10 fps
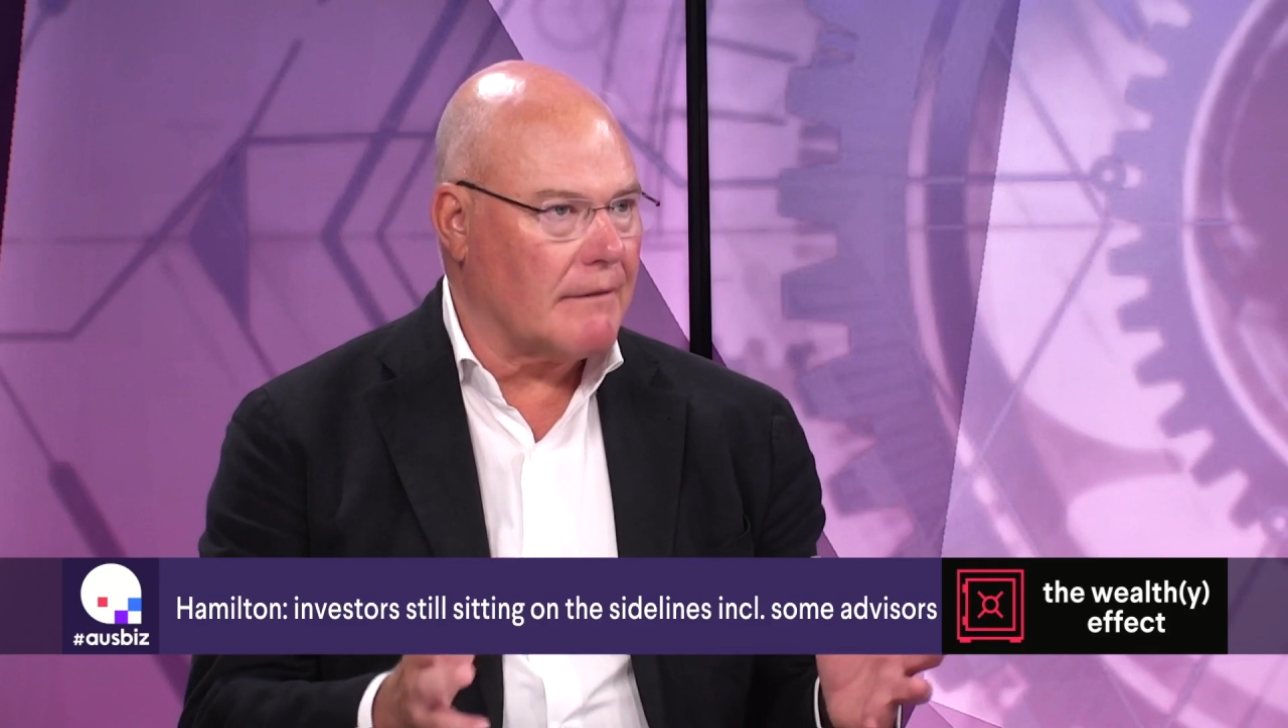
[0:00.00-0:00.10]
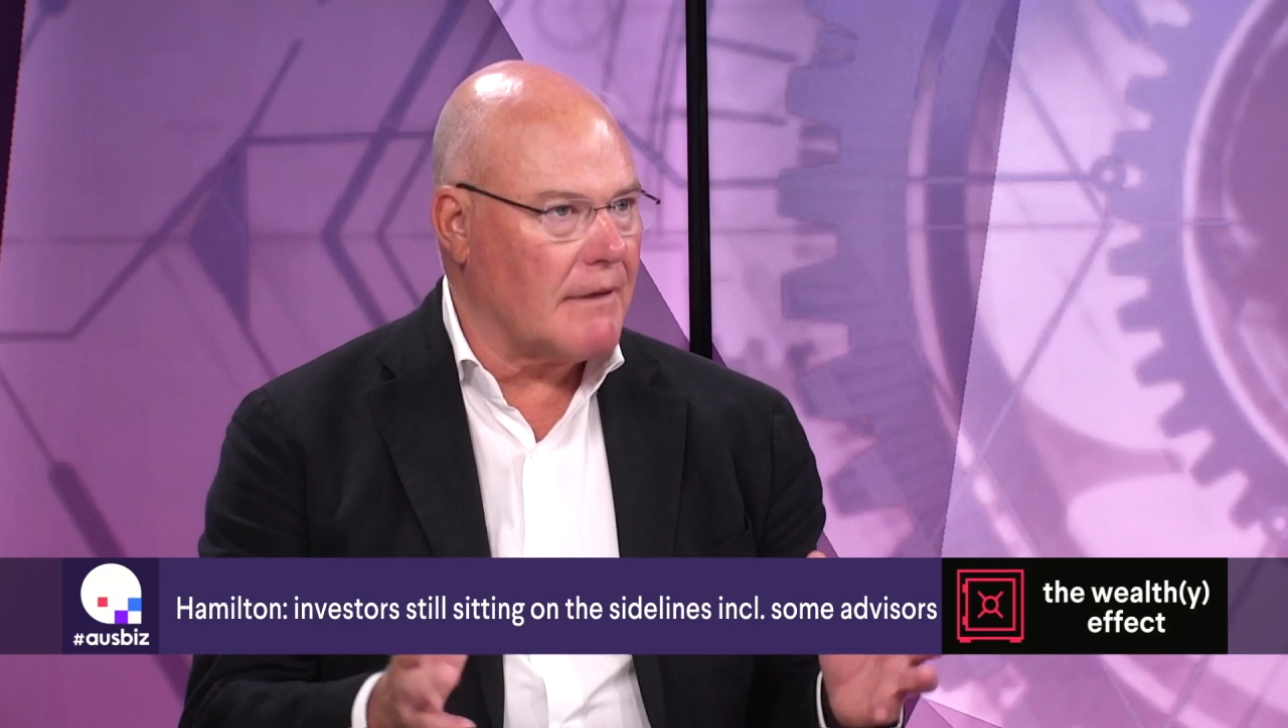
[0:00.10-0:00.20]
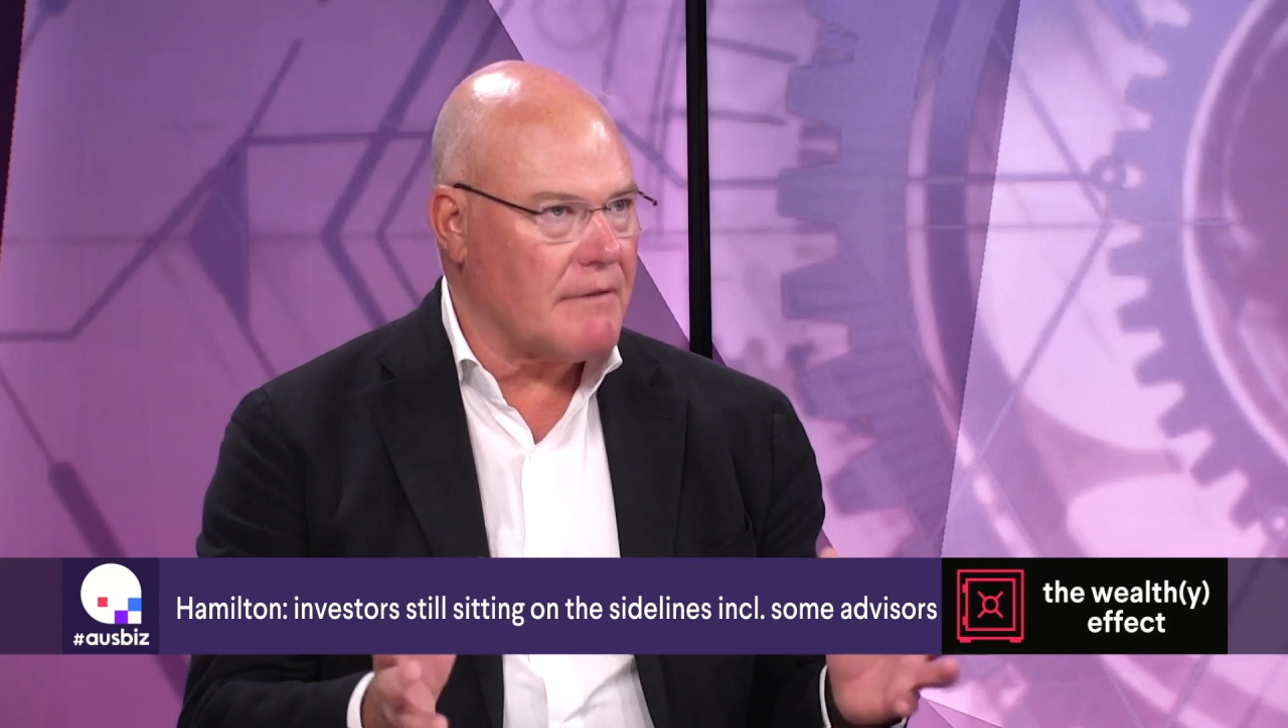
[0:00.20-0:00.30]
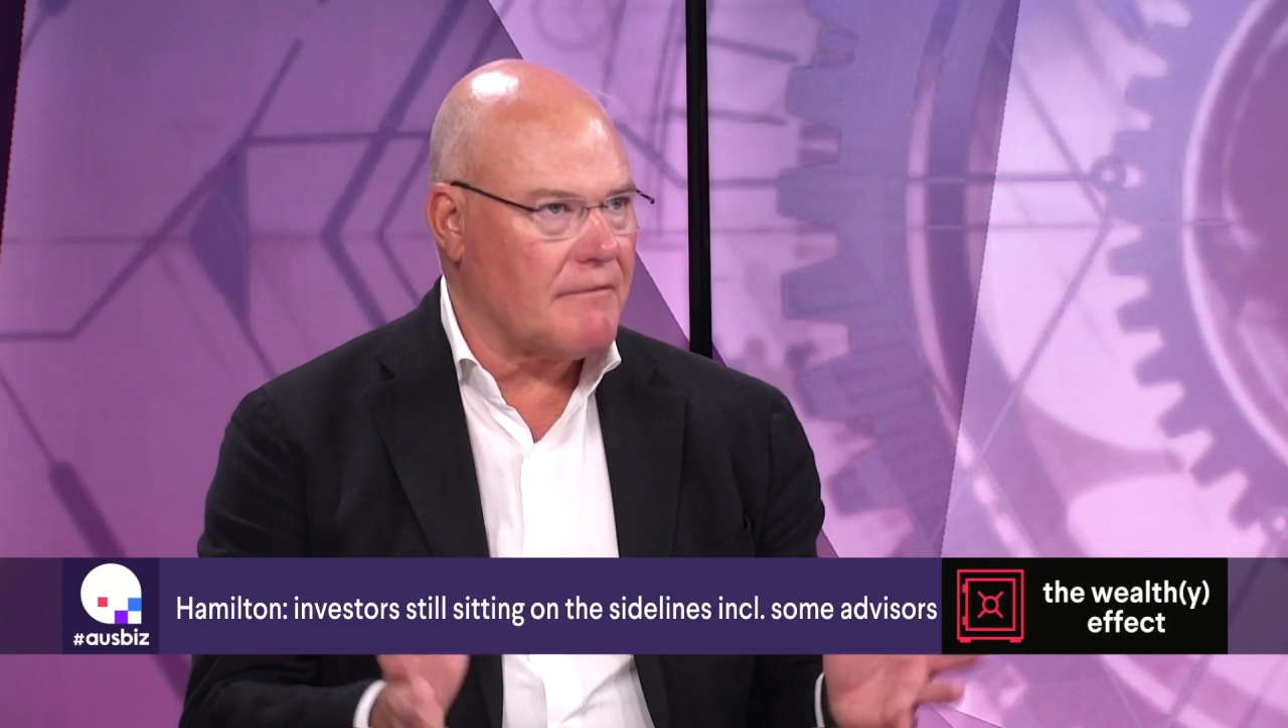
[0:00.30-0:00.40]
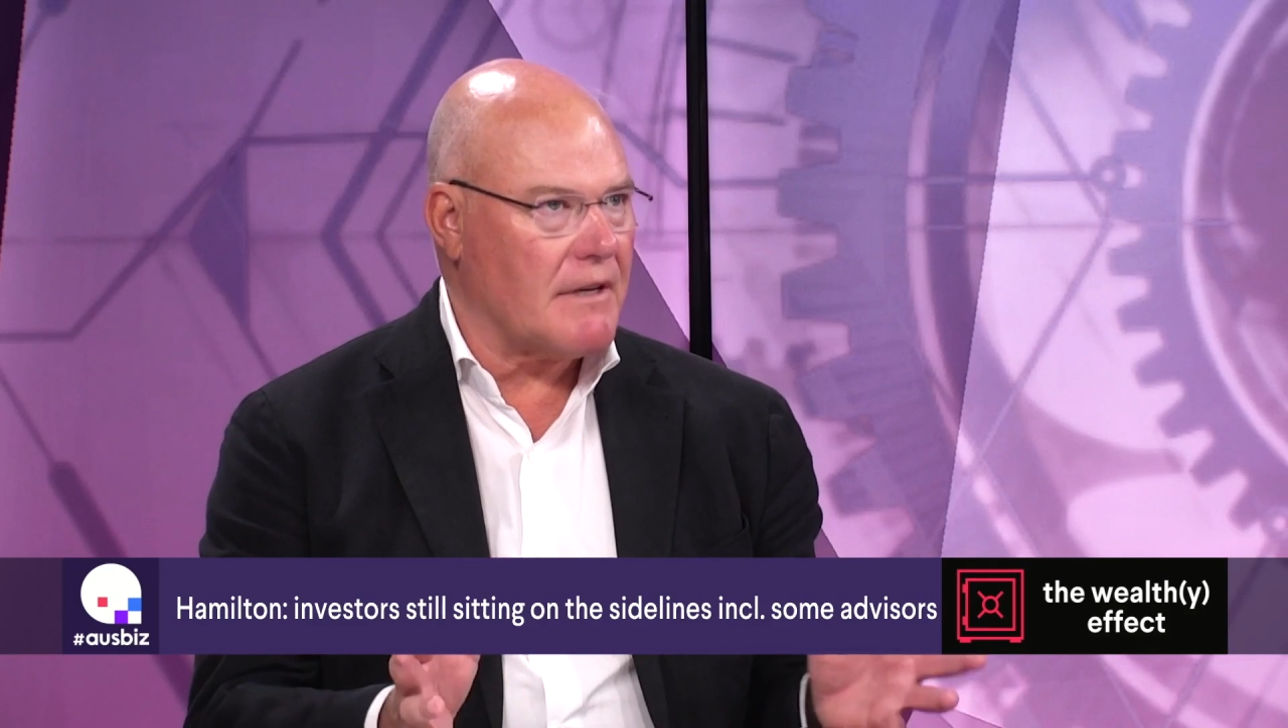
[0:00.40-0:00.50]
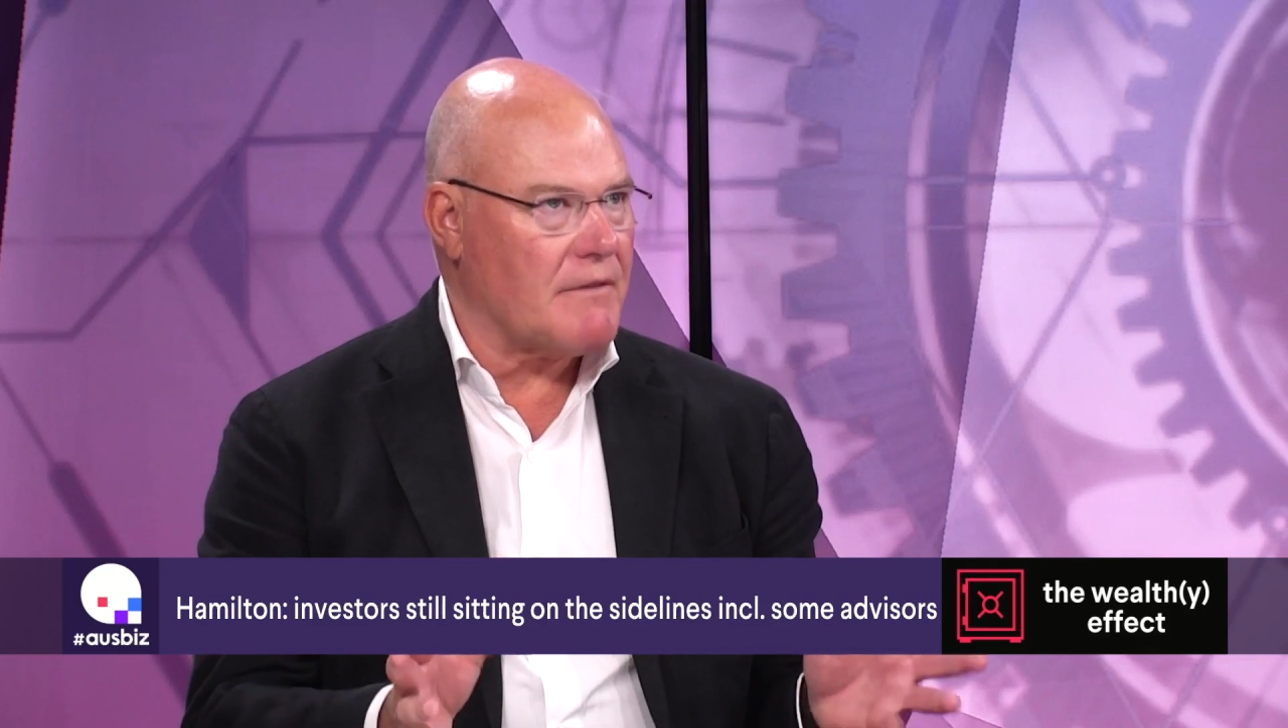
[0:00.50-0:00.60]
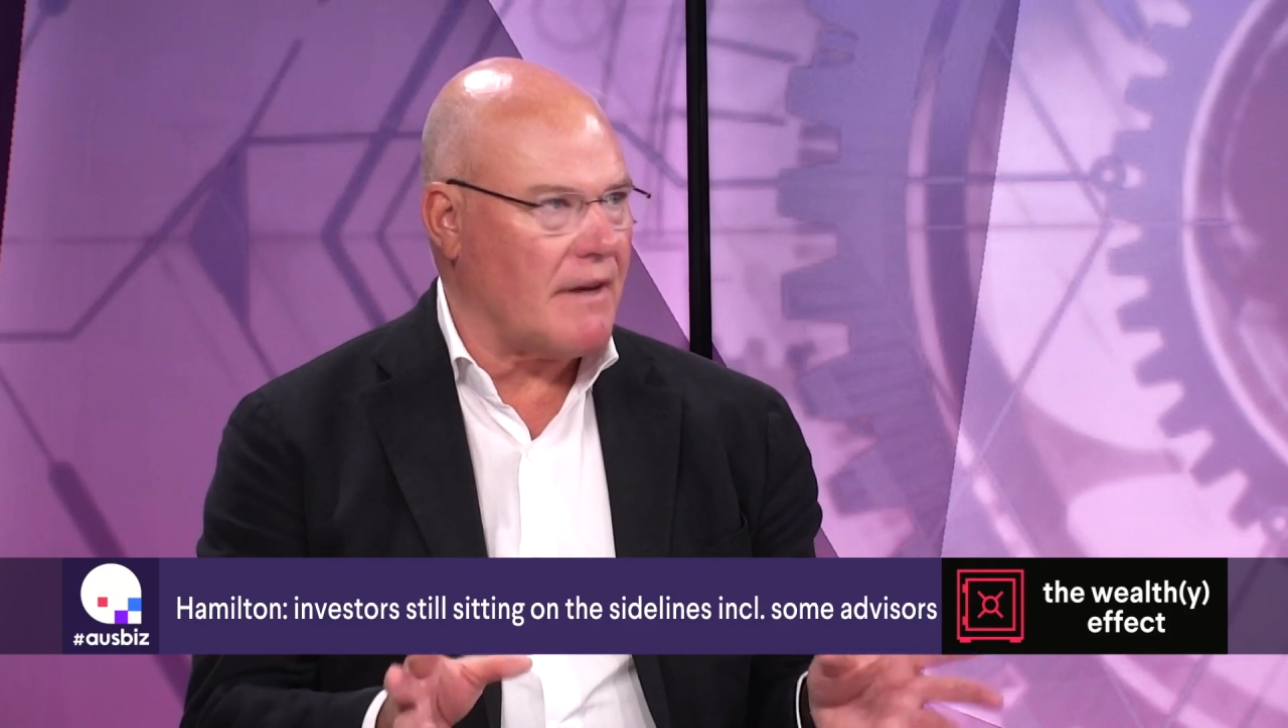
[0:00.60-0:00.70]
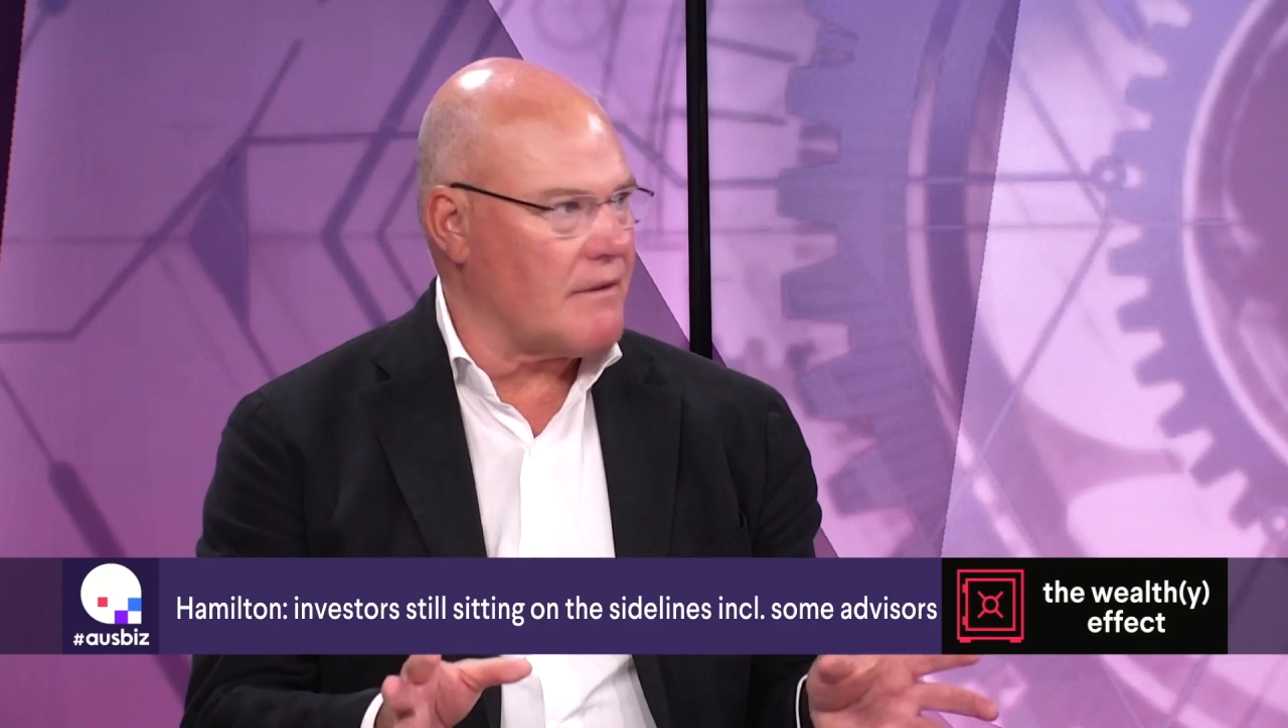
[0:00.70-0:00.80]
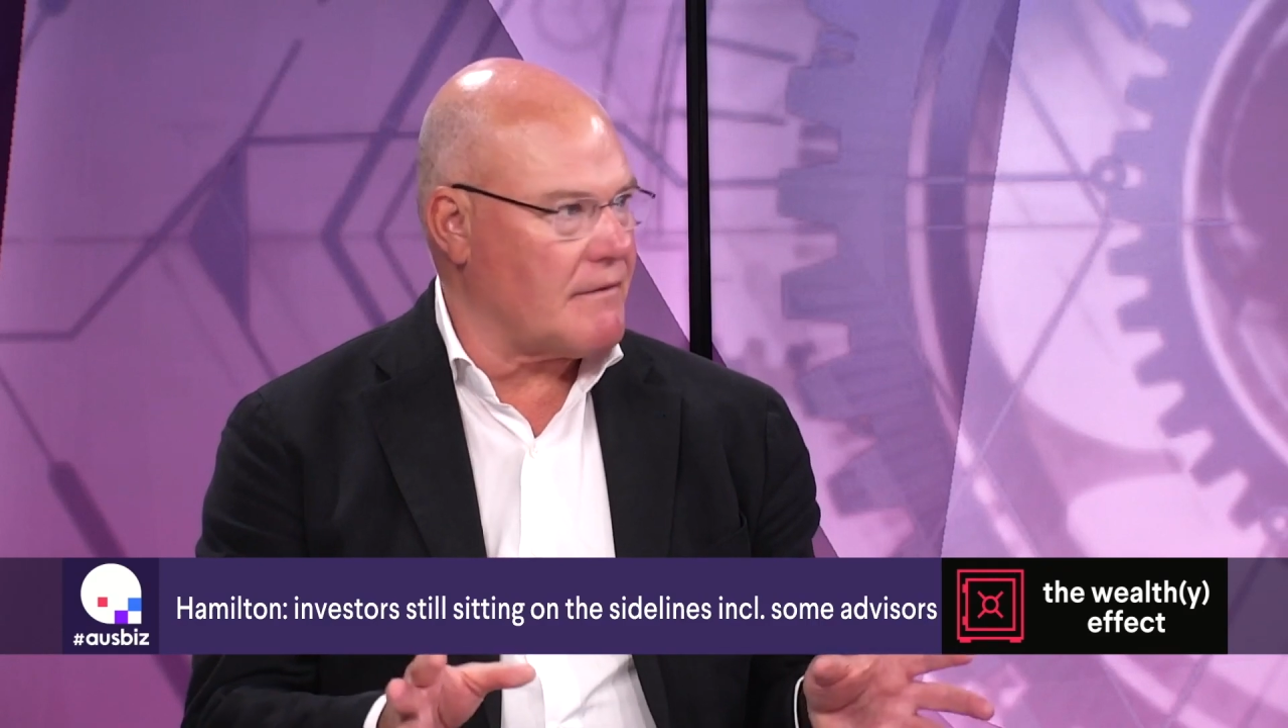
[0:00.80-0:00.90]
these funds